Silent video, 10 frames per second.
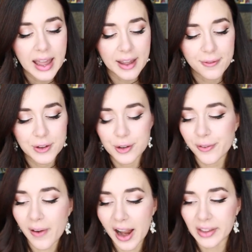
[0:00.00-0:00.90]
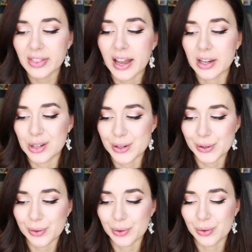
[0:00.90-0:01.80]
if you find that
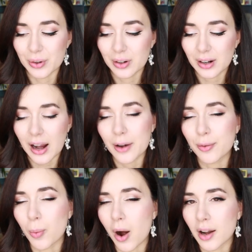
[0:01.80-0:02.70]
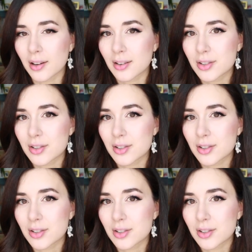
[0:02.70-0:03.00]
you kind of want